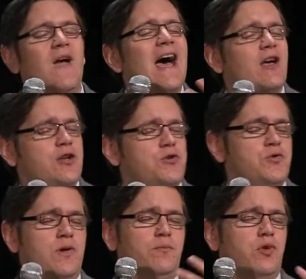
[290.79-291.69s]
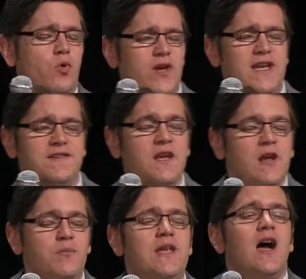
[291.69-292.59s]
value to employees
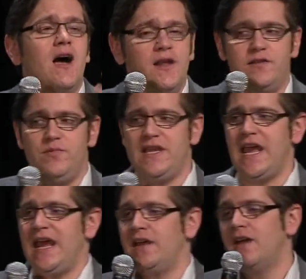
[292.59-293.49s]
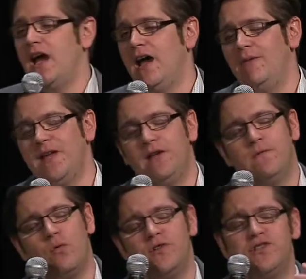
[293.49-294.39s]
beyond the B A. Um, and of
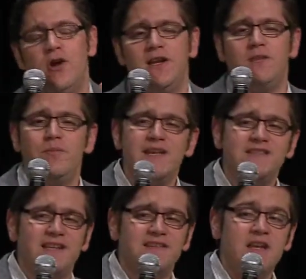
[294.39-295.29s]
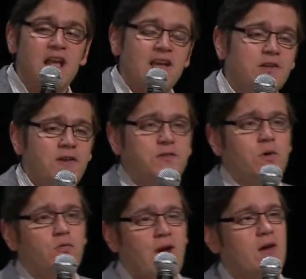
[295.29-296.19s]
course, starting a business is also a
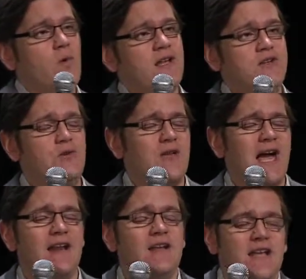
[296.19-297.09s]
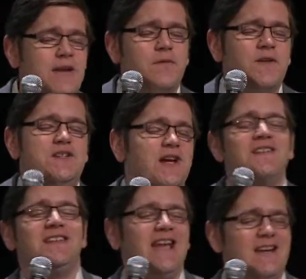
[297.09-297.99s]
great way to do that, even if it doesn't